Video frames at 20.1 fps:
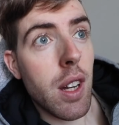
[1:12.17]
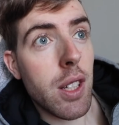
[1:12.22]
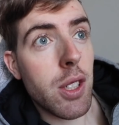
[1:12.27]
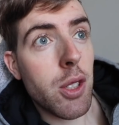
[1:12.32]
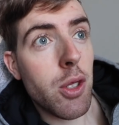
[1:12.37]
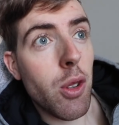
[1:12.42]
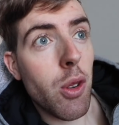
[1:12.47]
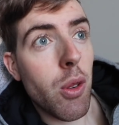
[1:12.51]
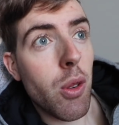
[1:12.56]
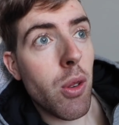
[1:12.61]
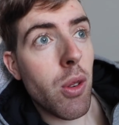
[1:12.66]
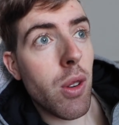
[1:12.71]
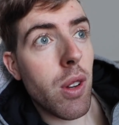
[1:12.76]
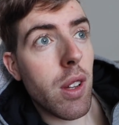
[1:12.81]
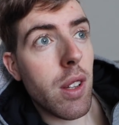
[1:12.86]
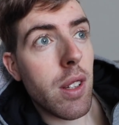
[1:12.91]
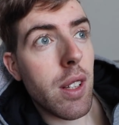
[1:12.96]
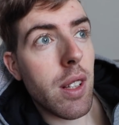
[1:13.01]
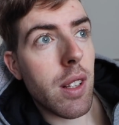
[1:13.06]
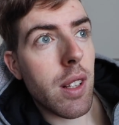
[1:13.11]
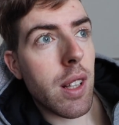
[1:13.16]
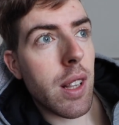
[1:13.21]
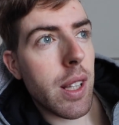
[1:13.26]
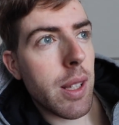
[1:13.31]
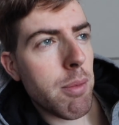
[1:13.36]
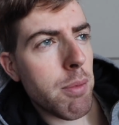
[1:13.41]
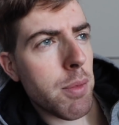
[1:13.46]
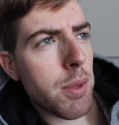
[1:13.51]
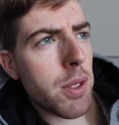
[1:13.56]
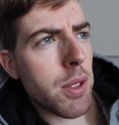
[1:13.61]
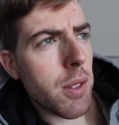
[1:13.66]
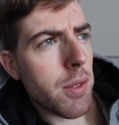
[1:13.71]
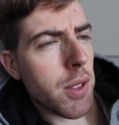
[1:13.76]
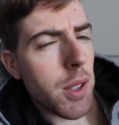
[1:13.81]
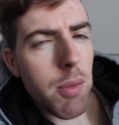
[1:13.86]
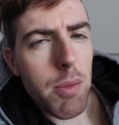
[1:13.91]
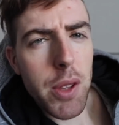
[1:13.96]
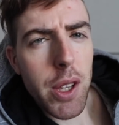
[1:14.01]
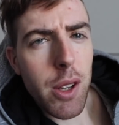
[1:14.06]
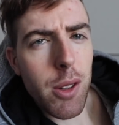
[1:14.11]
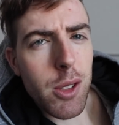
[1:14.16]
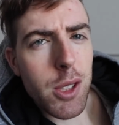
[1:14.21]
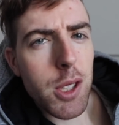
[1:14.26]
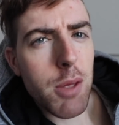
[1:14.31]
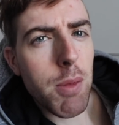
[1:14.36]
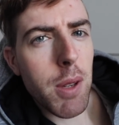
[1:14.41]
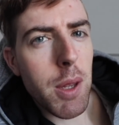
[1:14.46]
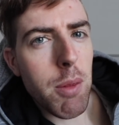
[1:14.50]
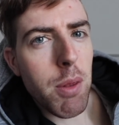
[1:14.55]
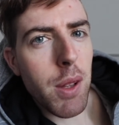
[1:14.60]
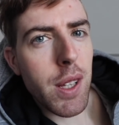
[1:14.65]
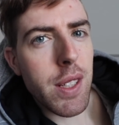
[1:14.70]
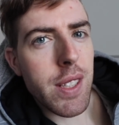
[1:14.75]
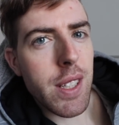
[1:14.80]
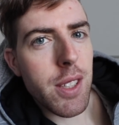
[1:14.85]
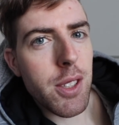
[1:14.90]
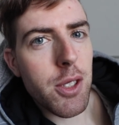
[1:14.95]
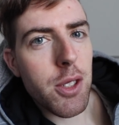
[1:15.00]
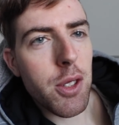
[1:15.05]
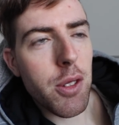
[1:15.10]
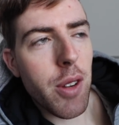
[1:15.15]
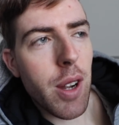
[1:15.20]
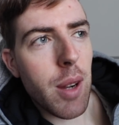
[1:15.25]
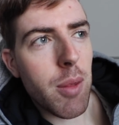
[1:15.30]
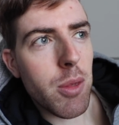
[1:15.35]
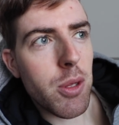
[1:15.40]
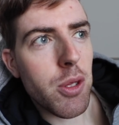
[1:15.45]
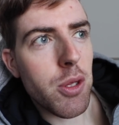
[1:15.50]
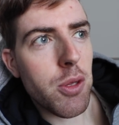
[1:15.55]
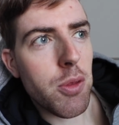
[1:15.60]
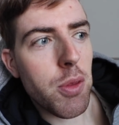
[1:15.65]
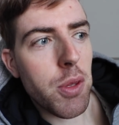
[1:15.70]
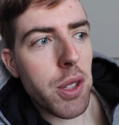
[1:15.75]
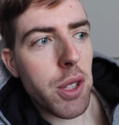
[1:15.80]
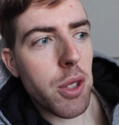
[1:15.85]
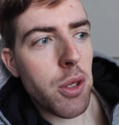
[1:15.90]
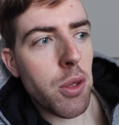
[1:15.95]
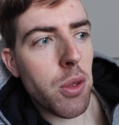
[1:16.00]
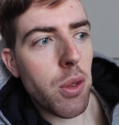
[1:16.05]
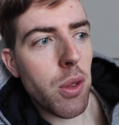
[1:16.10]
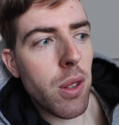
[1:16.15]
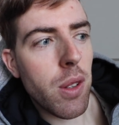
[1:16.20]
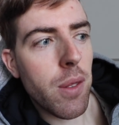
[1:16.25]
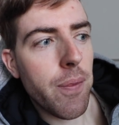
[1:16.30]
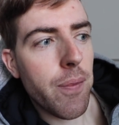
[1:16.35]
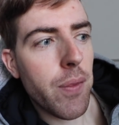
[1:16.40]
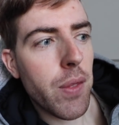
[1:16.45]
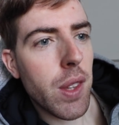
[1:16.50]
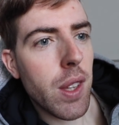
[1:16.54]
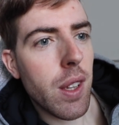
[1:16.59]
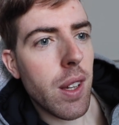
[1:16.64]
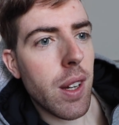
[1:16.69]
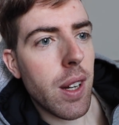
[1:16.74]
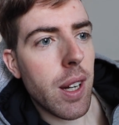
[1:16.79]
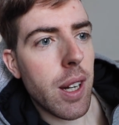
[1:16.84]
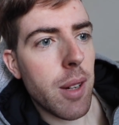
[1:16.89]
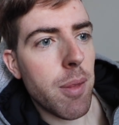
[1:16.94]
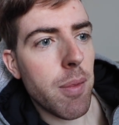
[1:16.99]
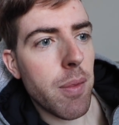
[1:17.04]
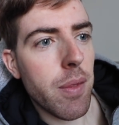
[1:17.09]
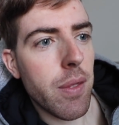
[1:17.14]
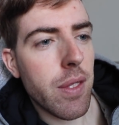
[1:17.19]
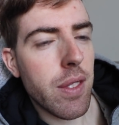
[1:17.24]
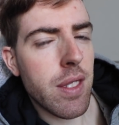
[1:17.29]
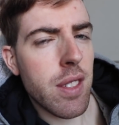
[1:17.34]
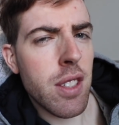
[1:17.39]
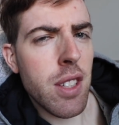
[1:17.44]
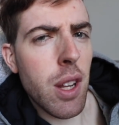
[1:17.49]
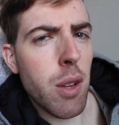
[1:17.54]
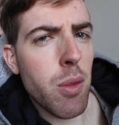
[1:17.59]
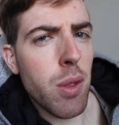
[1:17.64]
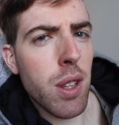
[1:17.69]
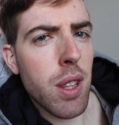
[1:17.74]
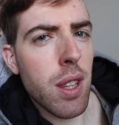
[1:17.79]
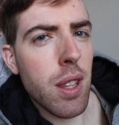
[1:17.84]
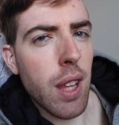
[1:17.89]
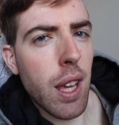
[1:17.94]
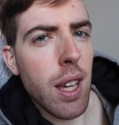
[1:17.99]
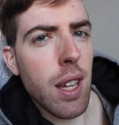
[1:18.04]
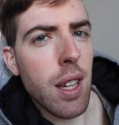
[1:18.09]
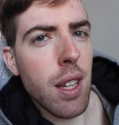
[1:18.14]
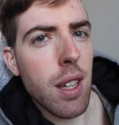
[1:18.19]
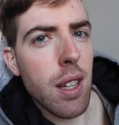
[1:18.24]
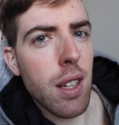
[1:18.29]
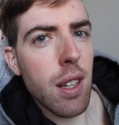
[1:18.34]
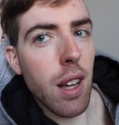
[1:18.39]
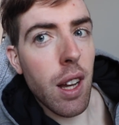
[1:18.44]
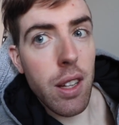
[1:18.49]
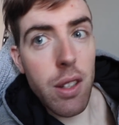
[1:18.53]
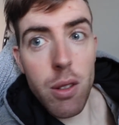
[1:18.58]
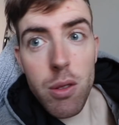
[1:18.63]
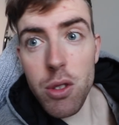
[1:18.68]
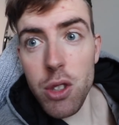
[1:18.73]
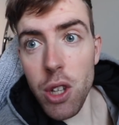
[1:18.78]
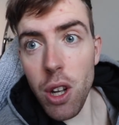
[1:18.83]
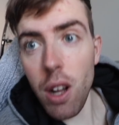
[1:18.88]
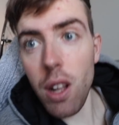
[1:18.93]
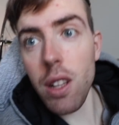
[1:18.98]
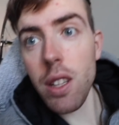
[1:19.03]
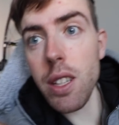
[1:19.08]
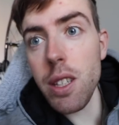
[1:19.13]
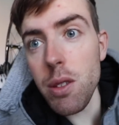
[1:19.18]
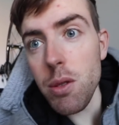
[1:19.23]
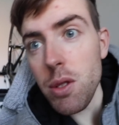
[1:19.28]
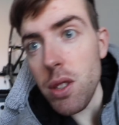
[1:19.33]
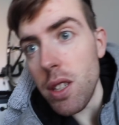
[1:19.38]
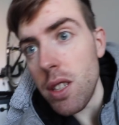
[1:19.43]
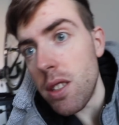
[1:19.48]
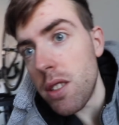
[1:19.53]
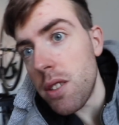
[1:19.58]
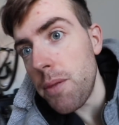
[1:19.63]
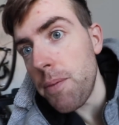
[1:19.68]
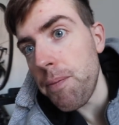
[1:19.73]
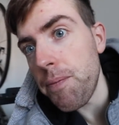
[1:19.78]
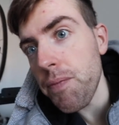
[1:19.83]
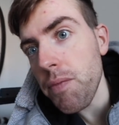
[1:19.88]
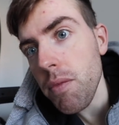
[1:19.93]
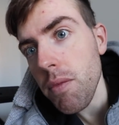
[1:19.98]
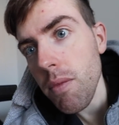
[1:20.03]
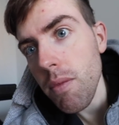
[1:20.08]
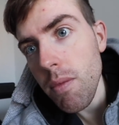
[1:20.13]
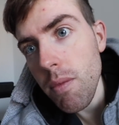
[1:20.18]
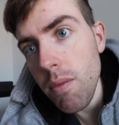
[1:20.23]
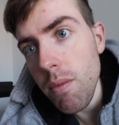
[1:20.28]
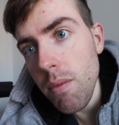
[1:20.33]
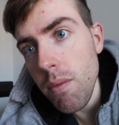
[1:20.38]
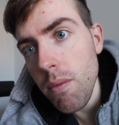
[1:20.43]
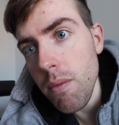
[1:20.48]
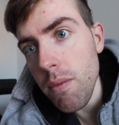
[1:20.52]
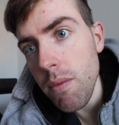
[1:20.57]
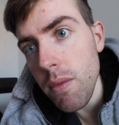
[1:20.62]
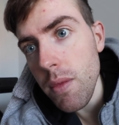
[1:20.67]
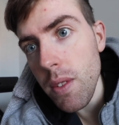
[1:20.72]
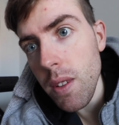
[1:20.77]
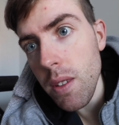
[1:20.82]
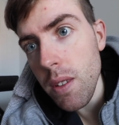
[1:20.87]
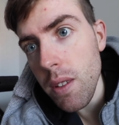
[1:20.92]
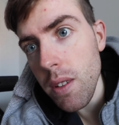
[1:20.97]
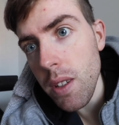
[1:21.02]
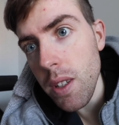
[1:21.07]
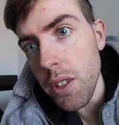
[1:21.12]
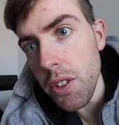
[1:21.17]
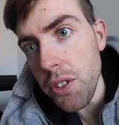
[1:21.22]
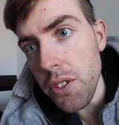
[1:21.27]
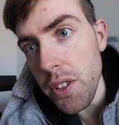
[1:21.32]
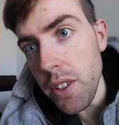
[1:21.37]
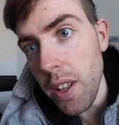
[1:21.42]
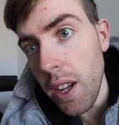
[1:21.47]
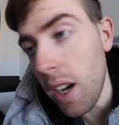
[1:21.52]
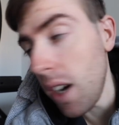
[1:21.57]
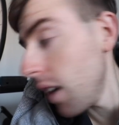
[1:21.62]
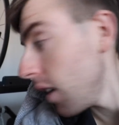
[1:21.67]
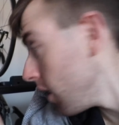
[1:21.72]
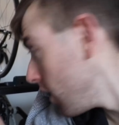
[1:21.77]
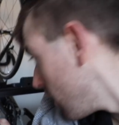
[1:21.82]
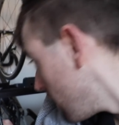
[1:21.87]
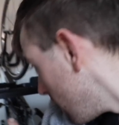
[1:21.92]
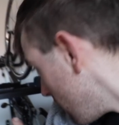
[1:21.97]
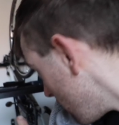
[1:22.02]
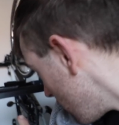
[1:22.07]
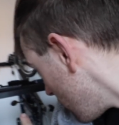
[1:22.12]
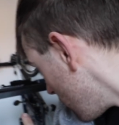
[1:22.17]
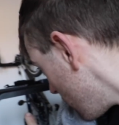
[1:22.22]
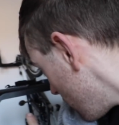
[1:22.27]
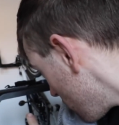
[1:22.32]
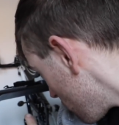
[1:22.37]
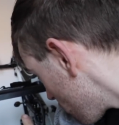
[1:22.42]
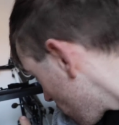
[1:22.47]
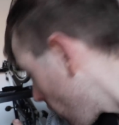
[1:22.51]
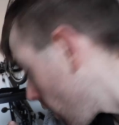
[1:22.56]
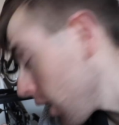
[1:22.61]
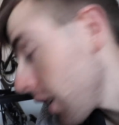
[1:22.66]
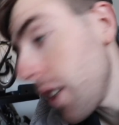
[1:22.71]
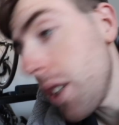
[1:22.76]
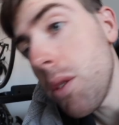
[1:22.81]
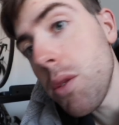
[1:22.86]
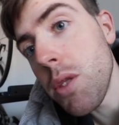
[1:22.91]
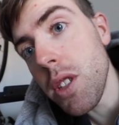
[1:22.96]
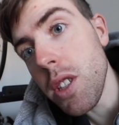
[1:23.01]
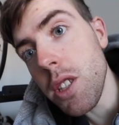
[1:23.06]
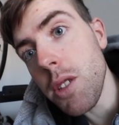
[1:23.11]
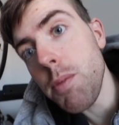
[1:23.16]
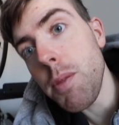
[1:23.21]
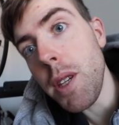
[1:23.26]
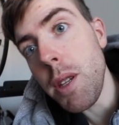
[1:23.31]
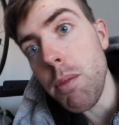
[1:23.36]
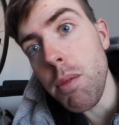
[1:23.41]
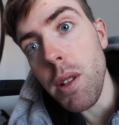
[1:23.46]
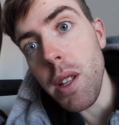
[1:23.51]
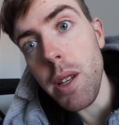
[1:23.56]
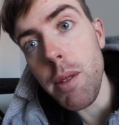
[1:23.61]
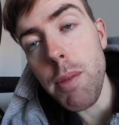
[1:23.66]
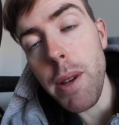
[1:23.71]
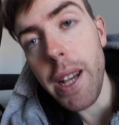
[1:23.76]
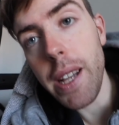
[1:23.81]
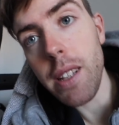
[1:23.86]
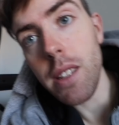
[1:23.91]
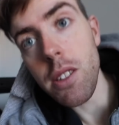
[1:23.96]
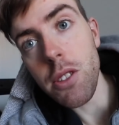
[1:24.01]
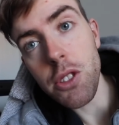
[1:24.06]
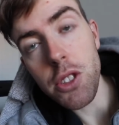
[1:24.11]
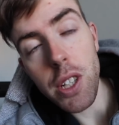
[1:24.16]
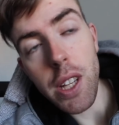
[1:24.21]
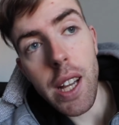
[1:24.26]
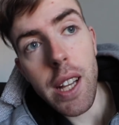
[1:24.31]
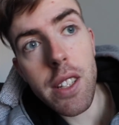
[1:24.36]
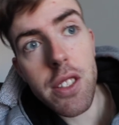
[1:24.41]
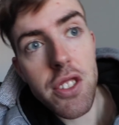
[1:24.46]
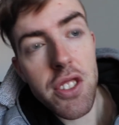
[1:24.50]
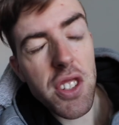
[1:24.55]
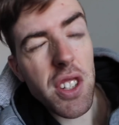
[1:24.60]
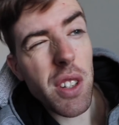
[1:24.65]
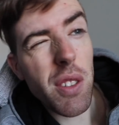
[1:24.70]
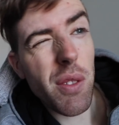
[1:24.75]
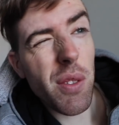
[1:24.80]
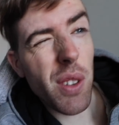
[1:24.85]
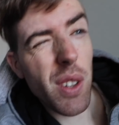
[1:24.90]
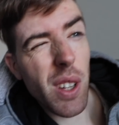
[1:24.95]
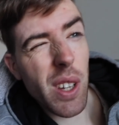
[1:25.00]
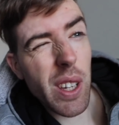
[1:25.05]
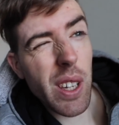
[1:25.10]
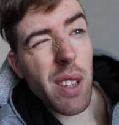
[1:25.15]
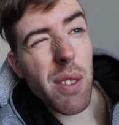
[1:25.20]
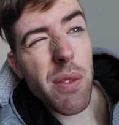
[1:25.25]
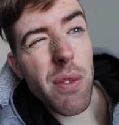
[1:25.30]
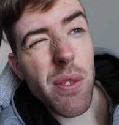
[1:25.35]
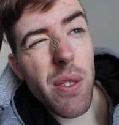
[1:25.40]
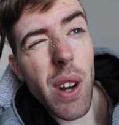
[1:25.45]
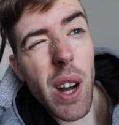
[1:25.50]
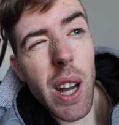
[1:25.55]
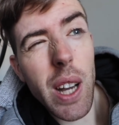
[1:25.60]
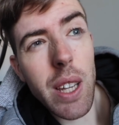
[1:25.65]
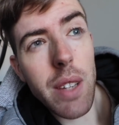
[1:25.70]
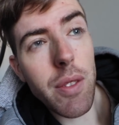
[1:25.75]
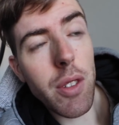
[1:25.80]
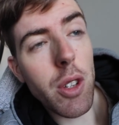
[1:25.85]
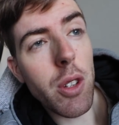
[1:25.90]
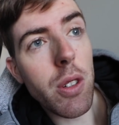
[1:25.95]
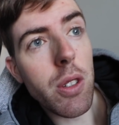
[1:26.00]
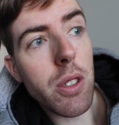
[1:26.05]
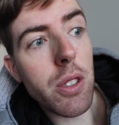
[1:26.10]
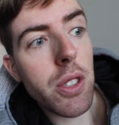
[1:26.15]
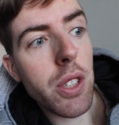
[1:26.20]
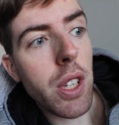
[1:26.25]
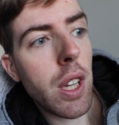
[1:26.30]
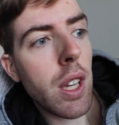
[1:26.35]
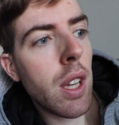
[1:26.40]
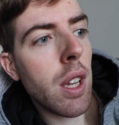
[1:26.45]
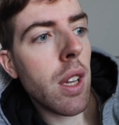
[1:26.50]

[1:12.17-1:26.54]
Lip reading: I saw a little glimpse of something on Speedplay's Instagram, which is pretty cool. Does anyone think, I know Charlie uses, can you see that? Charlie uses Speedplay pedals. She has done for like 5 years.